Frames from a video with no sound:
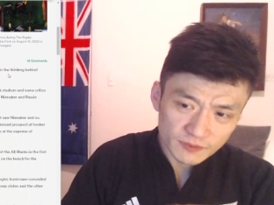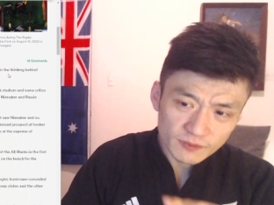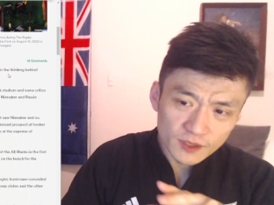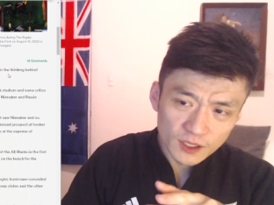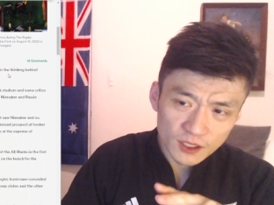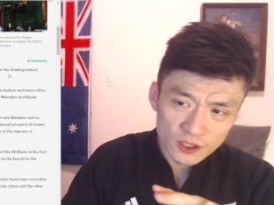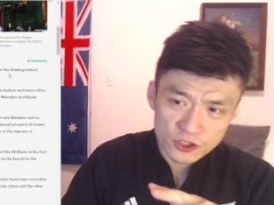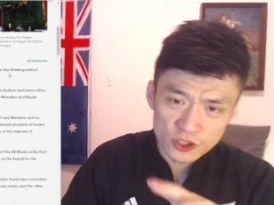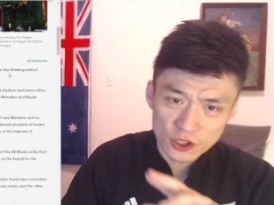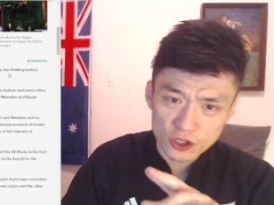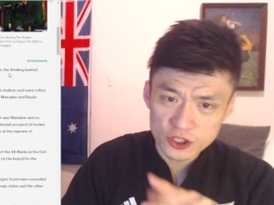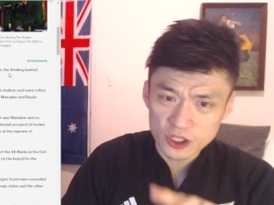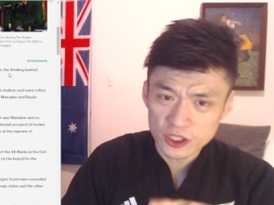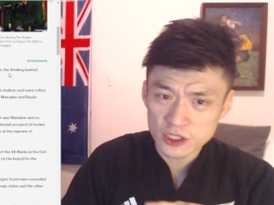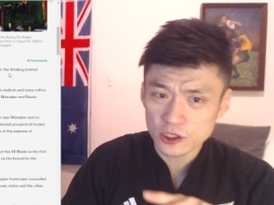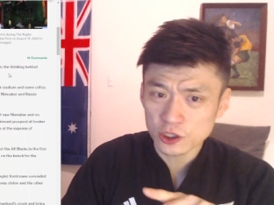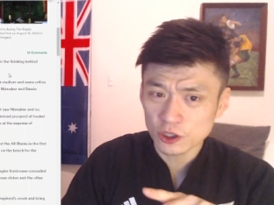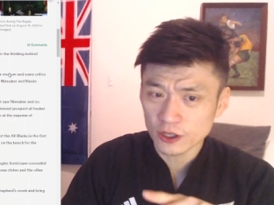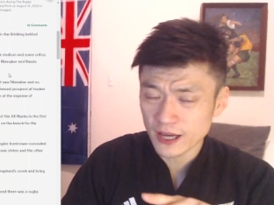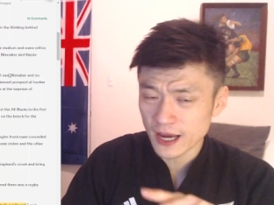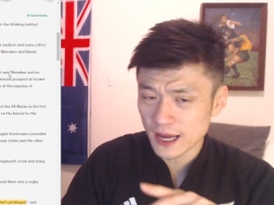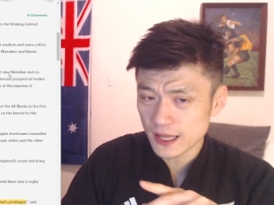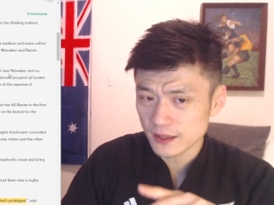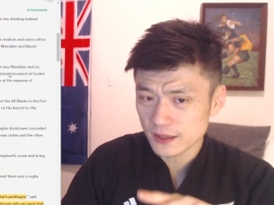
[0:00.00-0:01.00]
So just
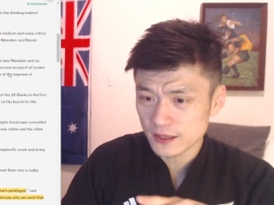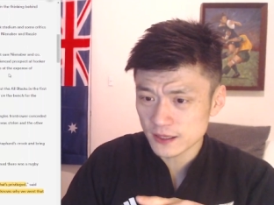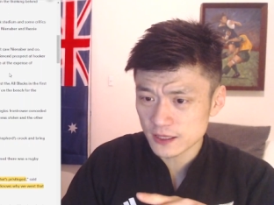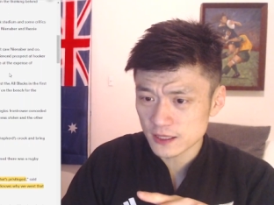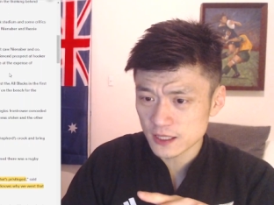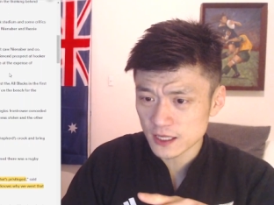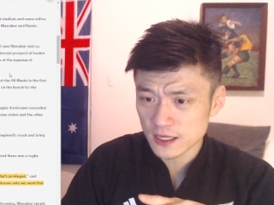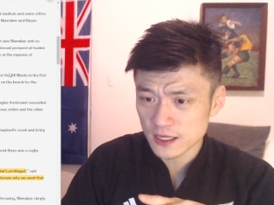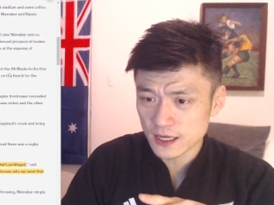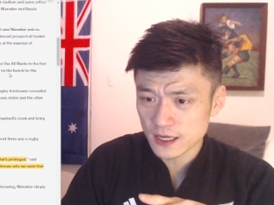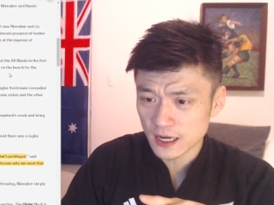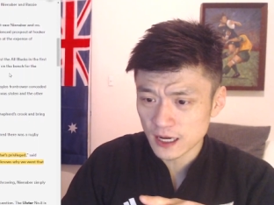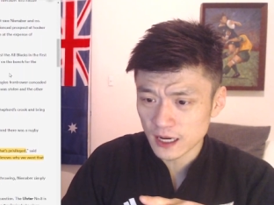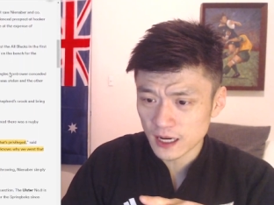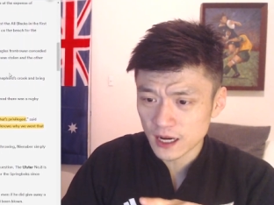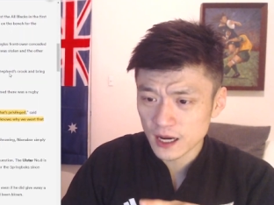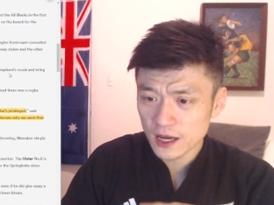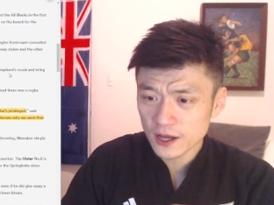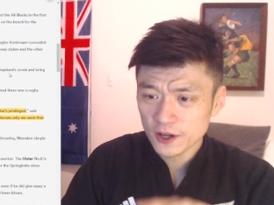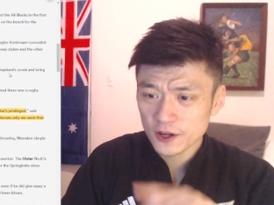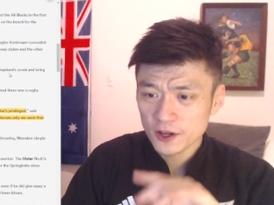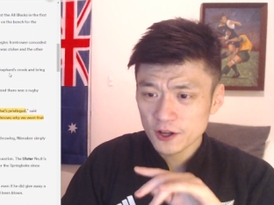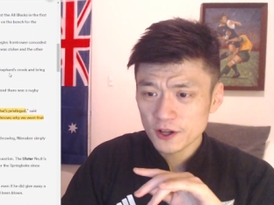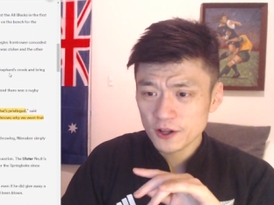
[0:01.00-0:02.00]
look at the
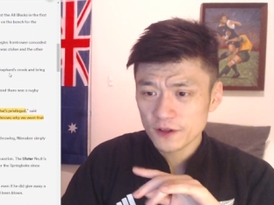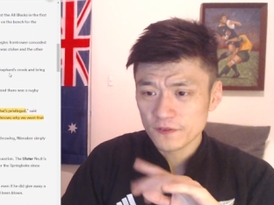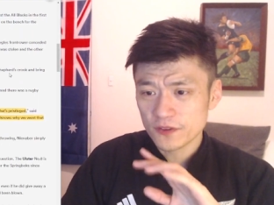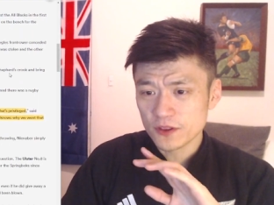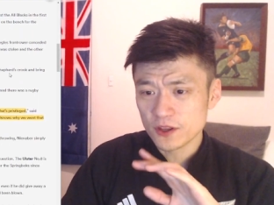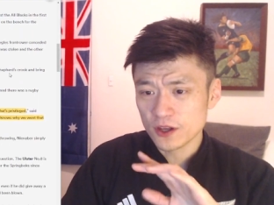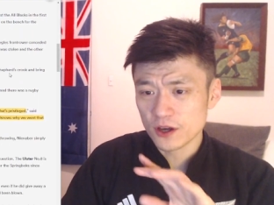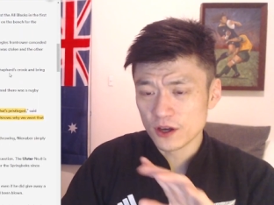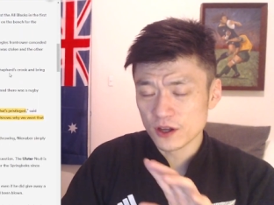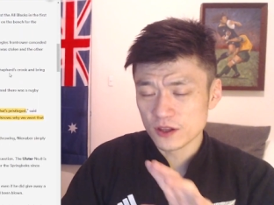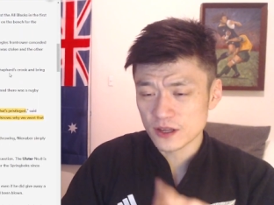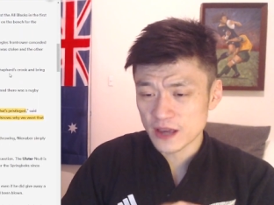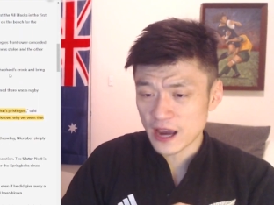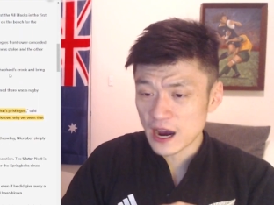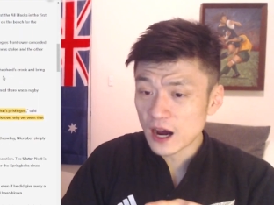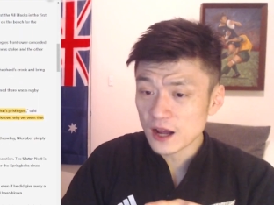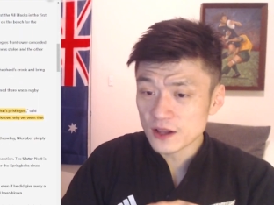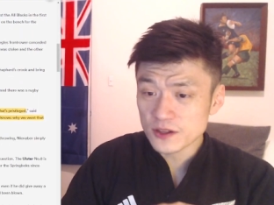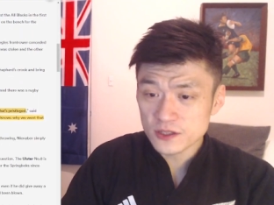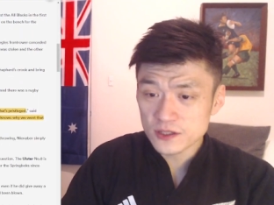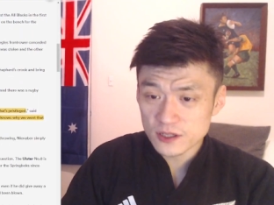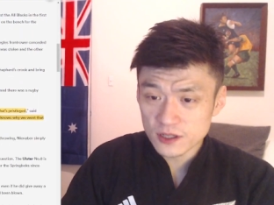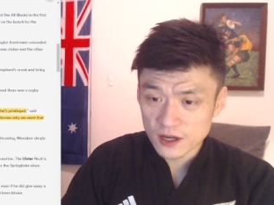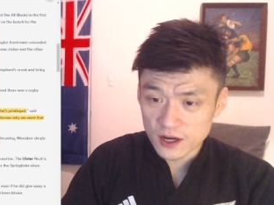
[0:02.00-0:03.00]

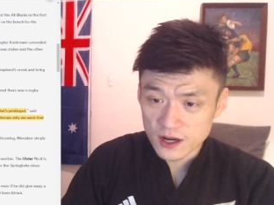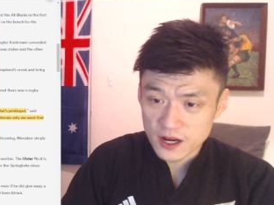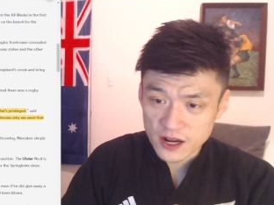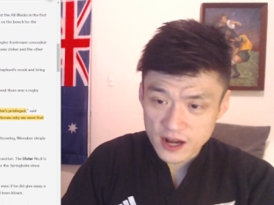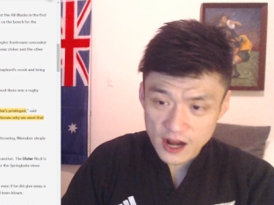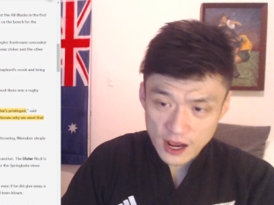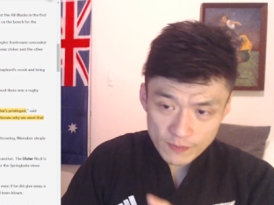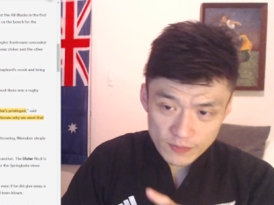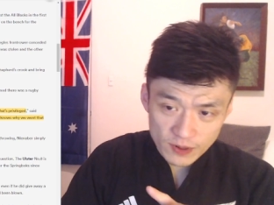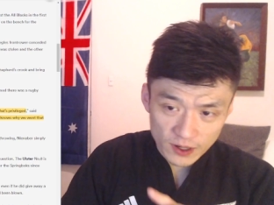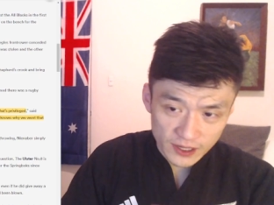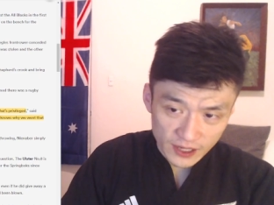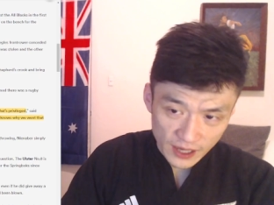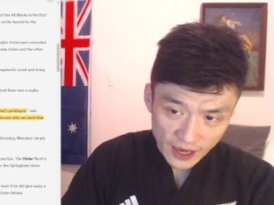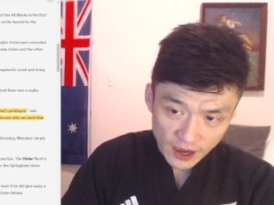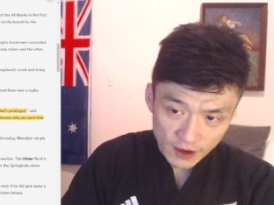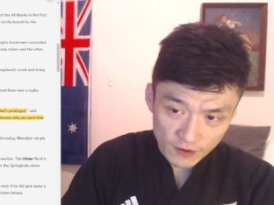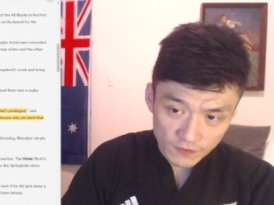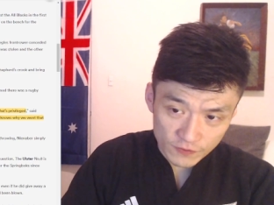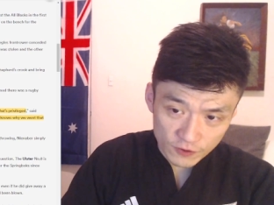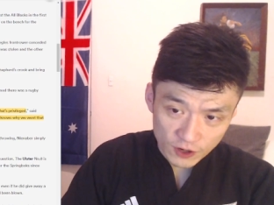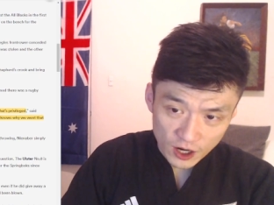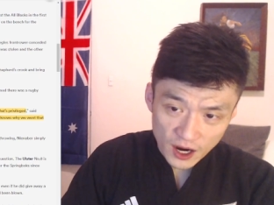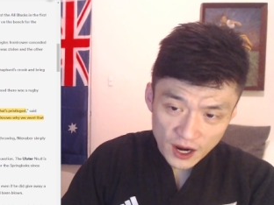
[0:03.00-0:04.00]
answer Nienaber
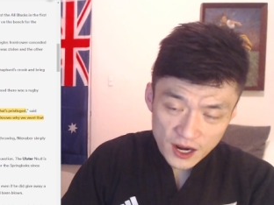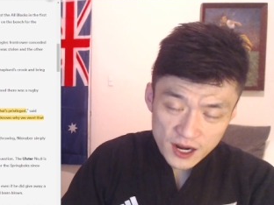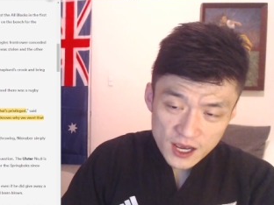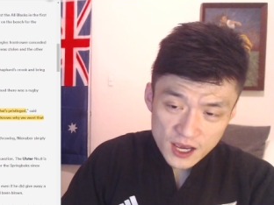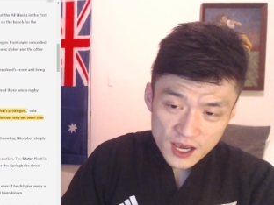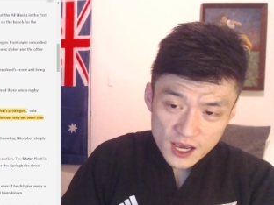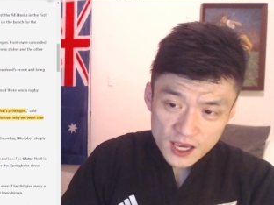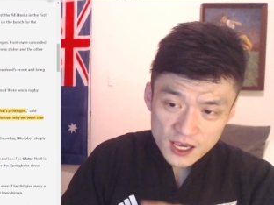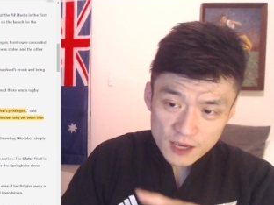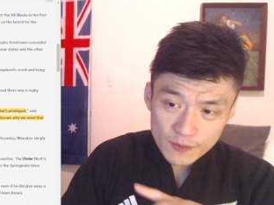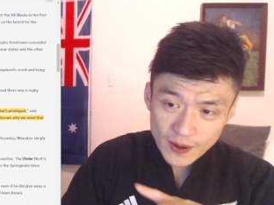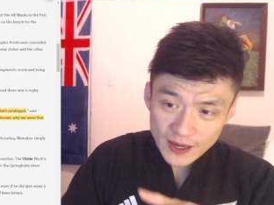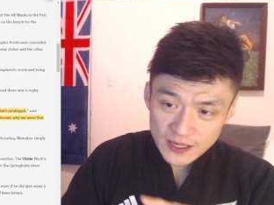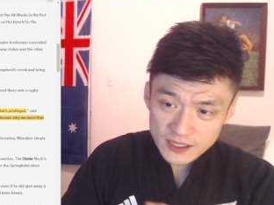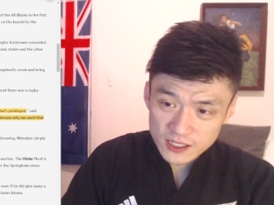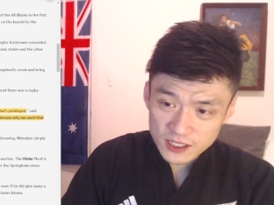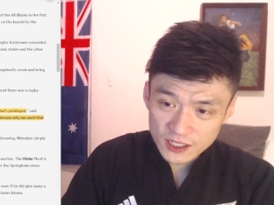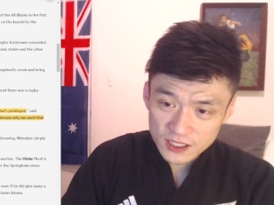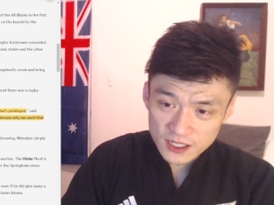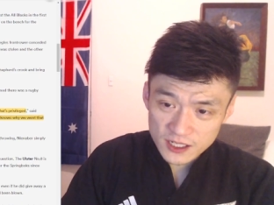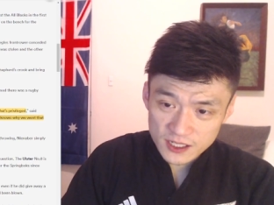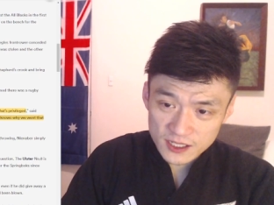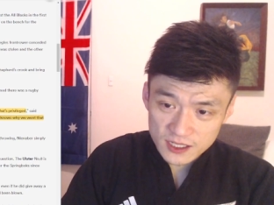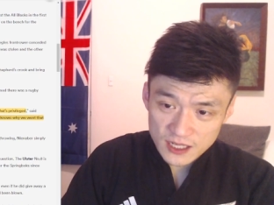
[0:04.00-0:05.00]
gave, right? He
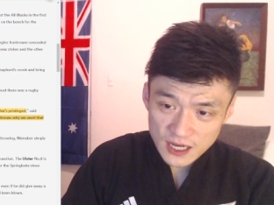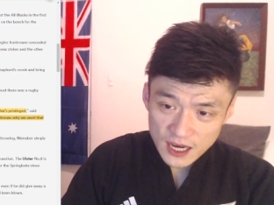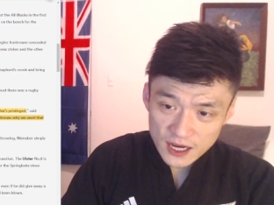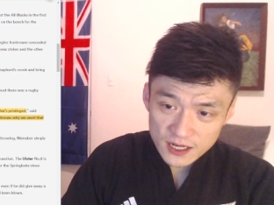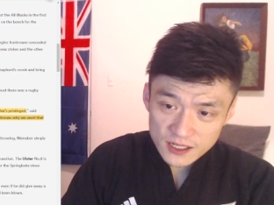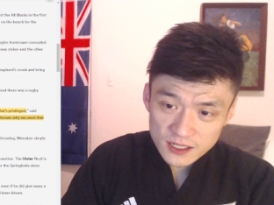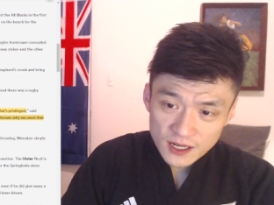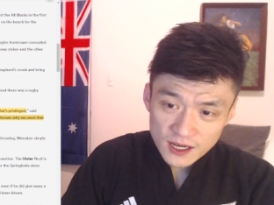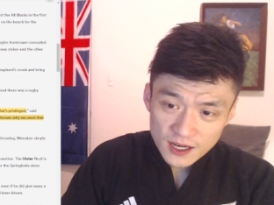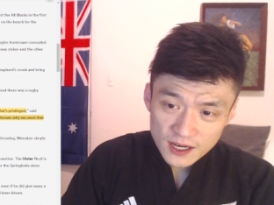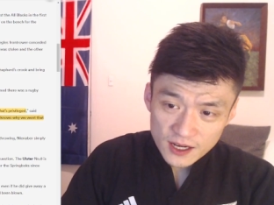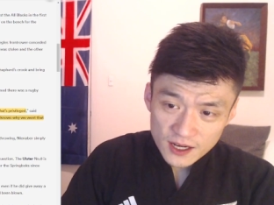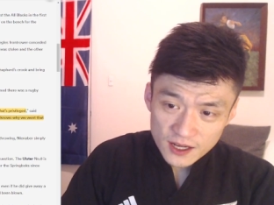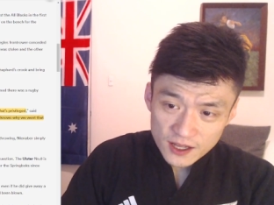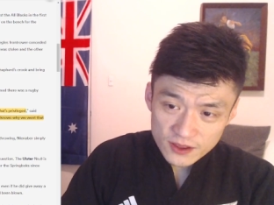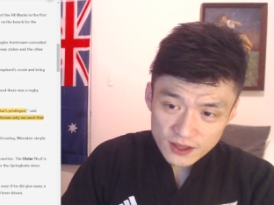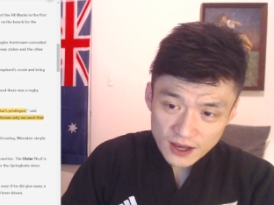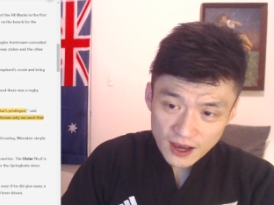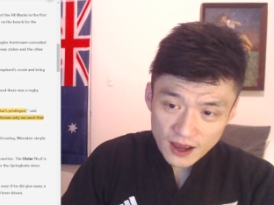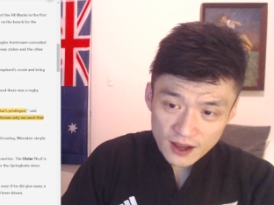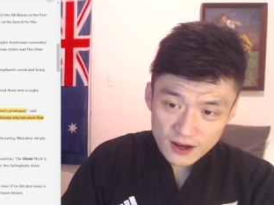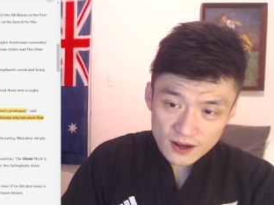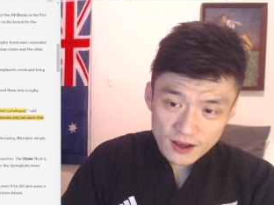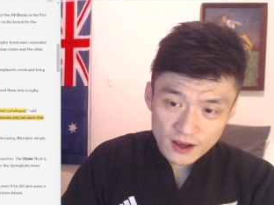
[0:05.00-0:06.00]
basically said
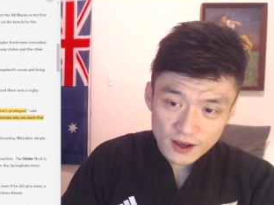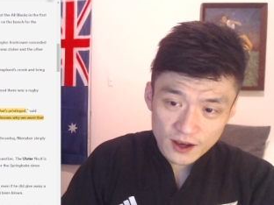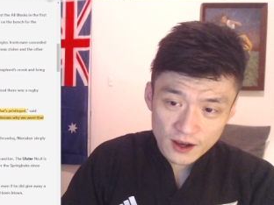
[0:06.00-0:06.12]
that